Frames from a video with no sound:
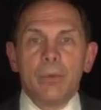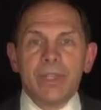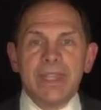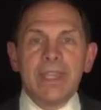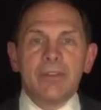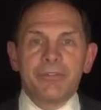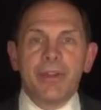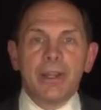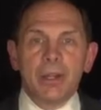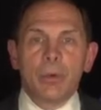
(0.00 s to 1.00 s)
We can't
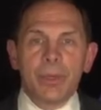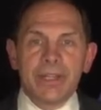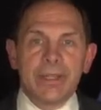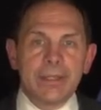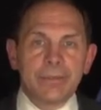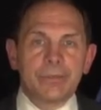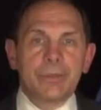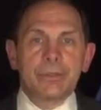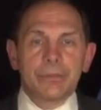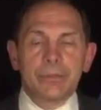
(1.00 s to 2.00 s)
fire our way to
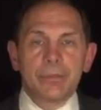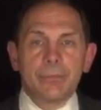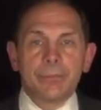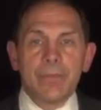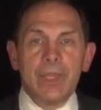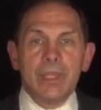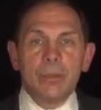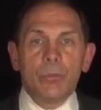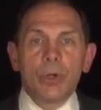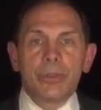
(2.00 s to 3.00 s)
excellence.
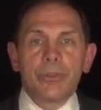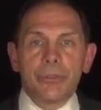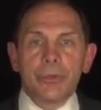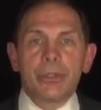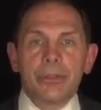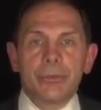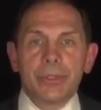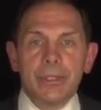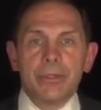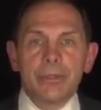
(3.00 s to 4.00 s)
In more than
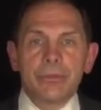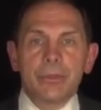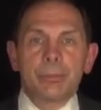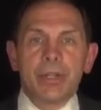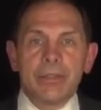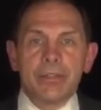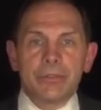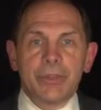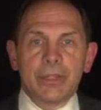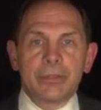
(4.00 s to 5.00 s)
33 years in the
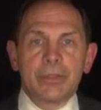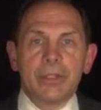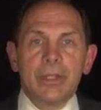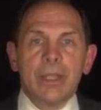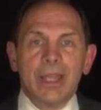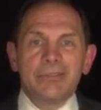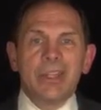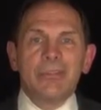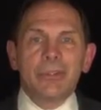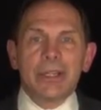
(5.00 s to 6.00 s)
private sector, I've
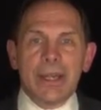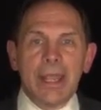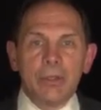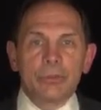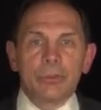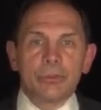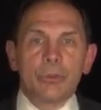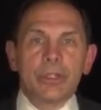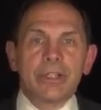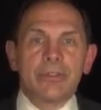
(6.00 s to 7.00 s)
never encountered
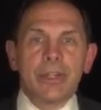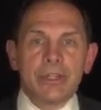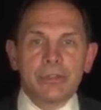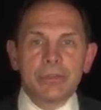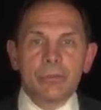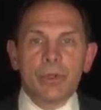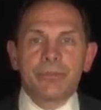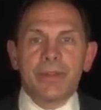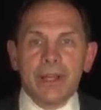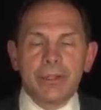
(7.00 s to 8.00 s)
an organization
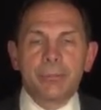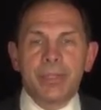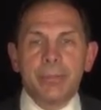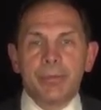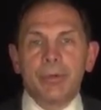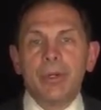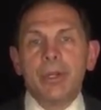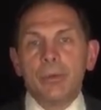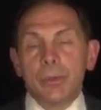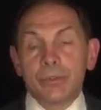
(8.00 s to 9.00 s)
where firing people
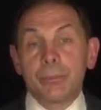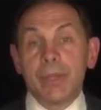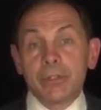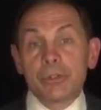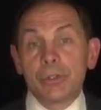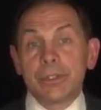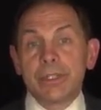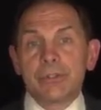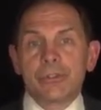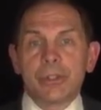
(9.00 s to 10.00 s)
was a measure of
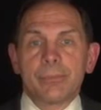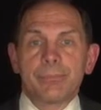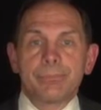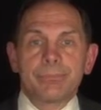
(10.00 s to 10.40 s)
leadership.